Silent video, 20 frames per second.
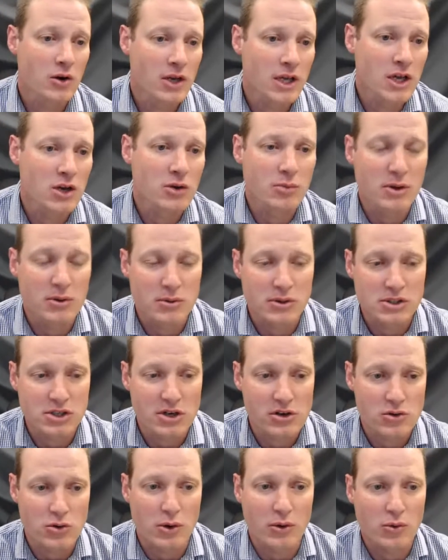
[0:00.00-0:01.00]
QB, which
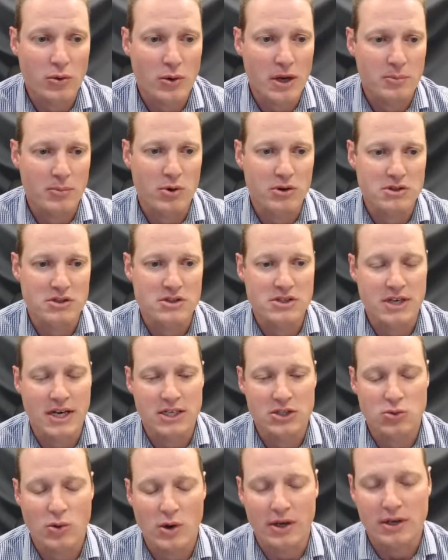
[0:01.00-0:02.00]
is QuickBooks, and
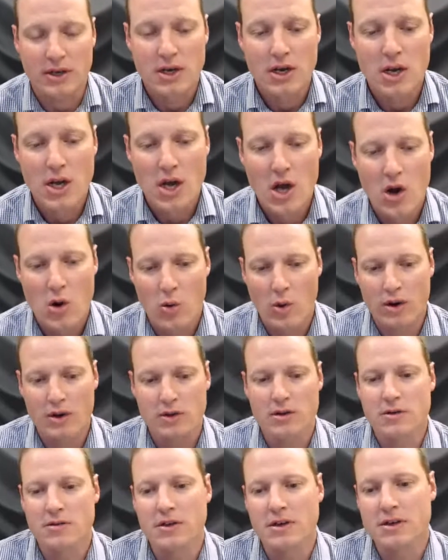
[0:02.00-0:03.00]
Sage 1. One of
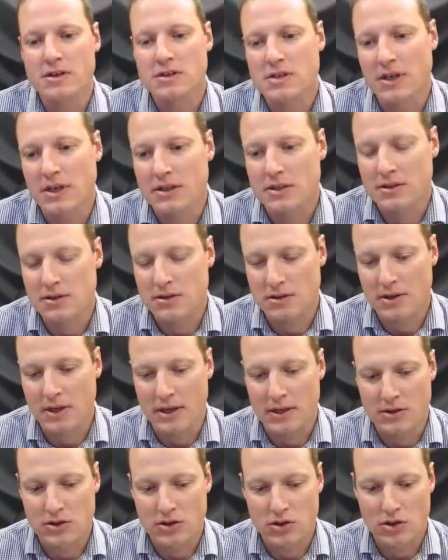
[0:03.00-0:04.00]
the things that
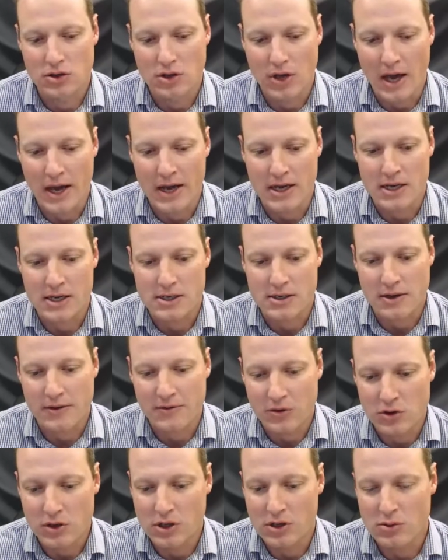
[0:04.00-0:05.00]
if
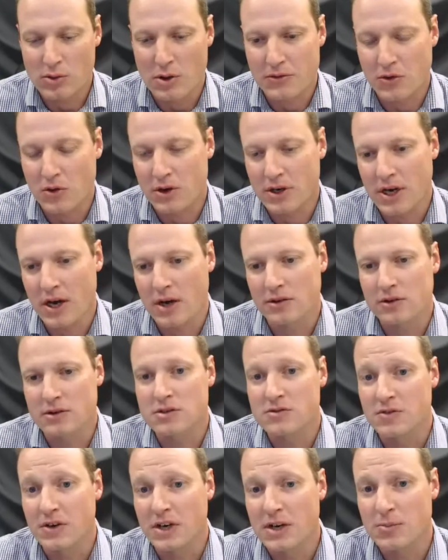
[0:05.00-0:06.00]
you deal with your accountant
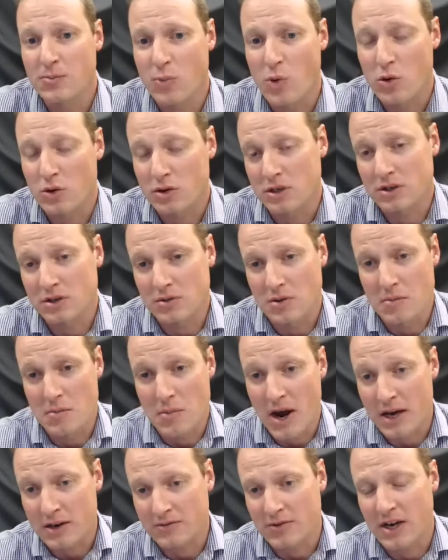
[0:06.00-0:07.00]
is very important,
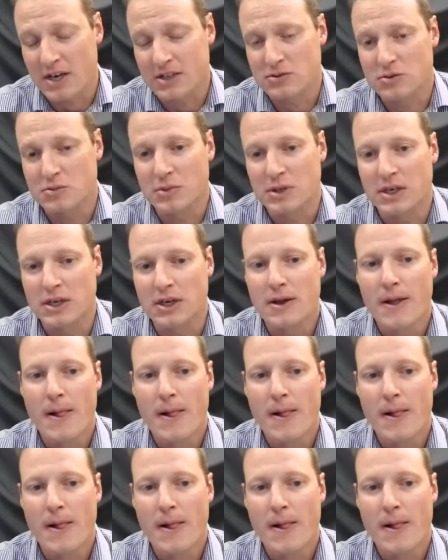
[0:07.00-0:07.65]
my advice would be,